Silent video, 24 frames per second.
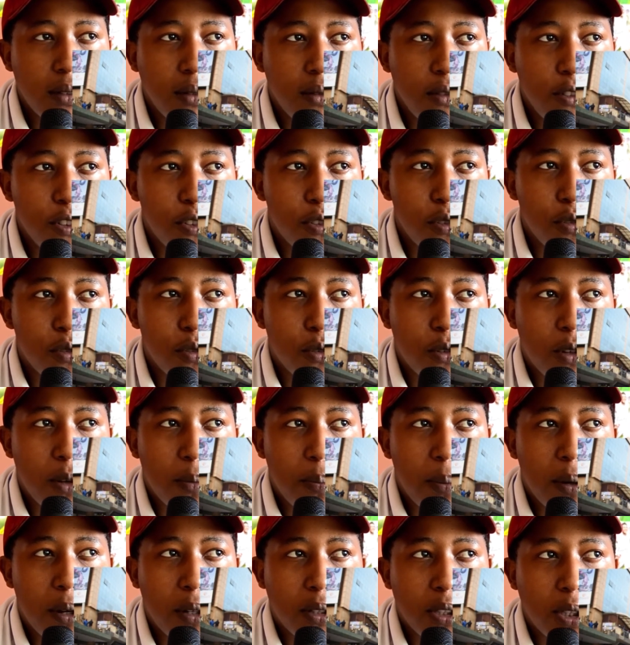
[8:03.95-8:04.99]
We used to talk
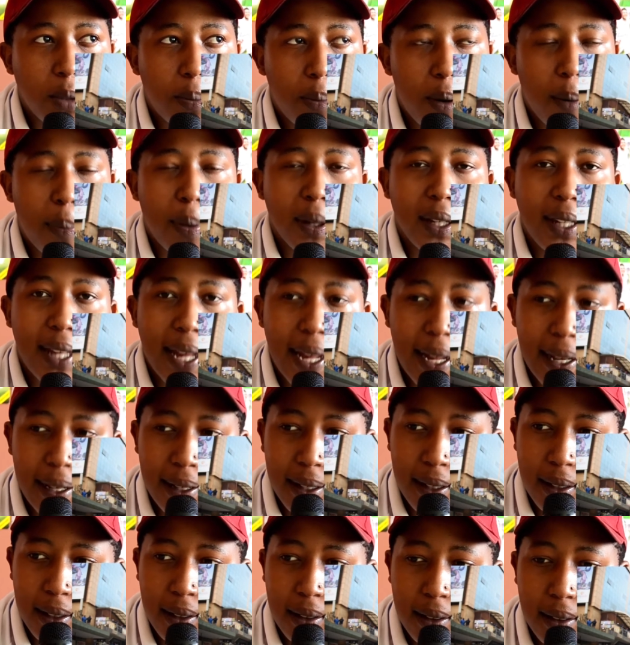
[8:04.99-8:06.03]
about
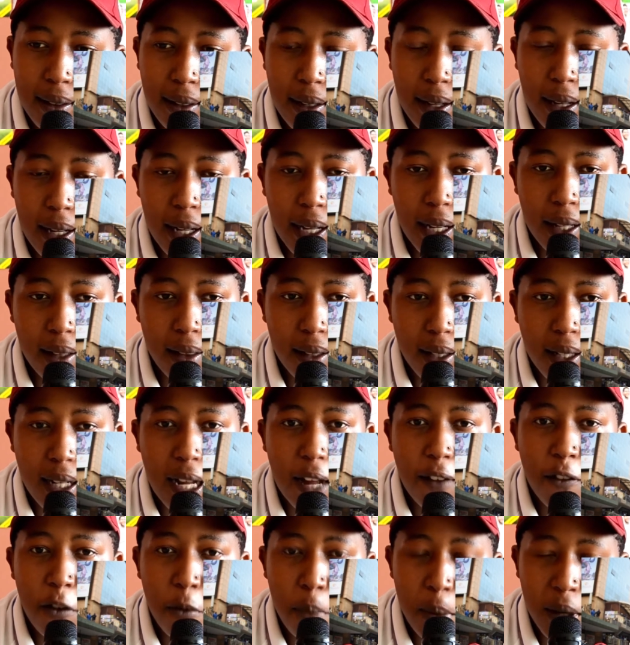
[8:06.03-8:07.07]
propaganda and the
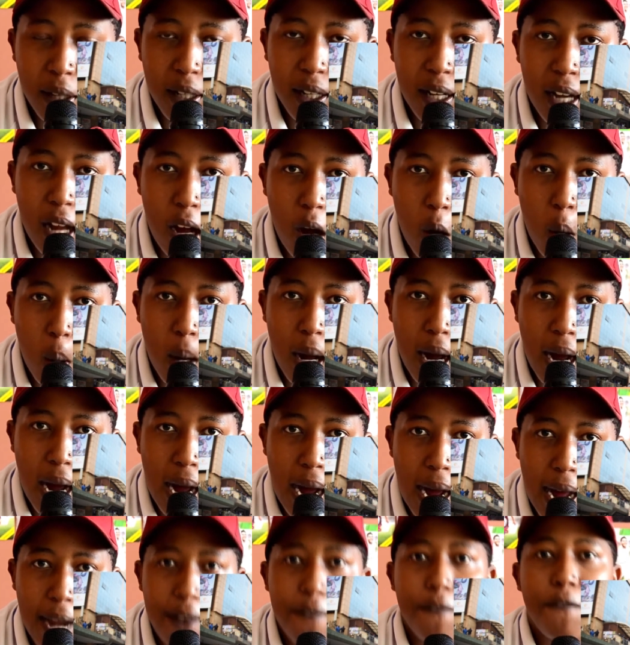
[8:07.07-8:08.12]
government and how
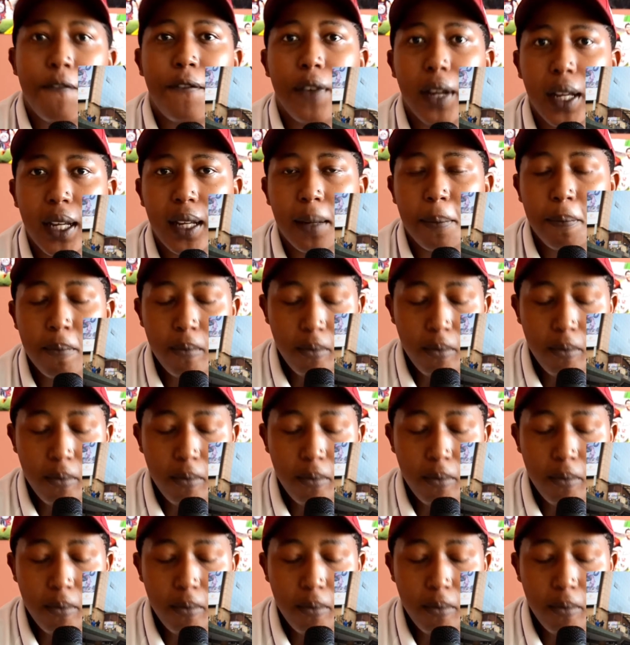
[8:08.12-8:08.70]
unfair